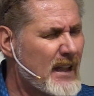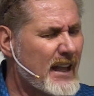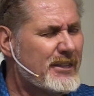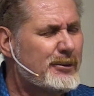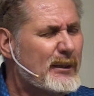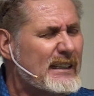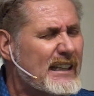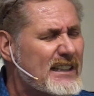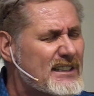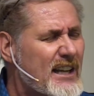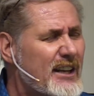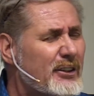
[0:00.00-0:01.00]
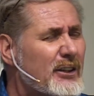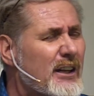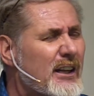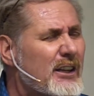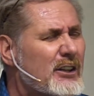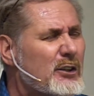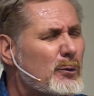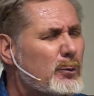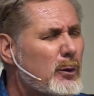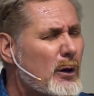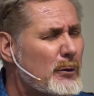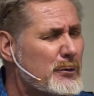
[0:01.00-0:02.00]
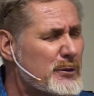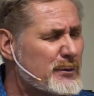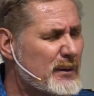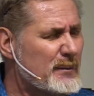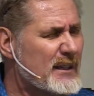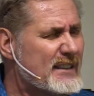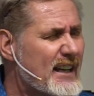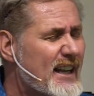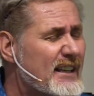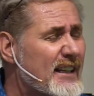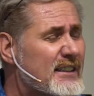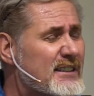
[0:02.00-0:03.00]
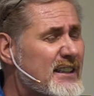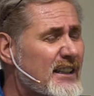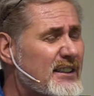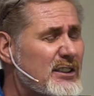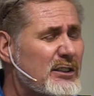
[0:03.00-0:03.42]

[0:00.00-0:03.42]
And three days later, you rose from the dead and said,